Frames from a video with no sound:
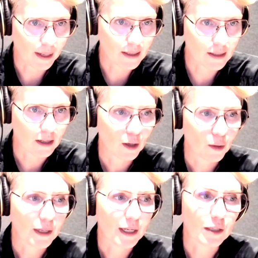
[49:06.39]
space.
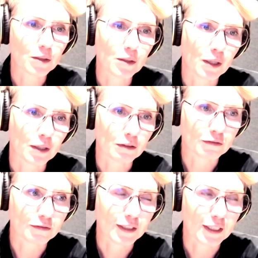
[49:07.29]
We're getting a lot
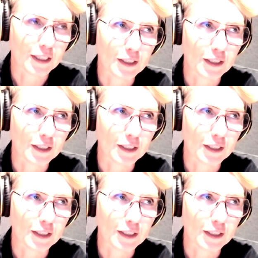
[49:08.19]
of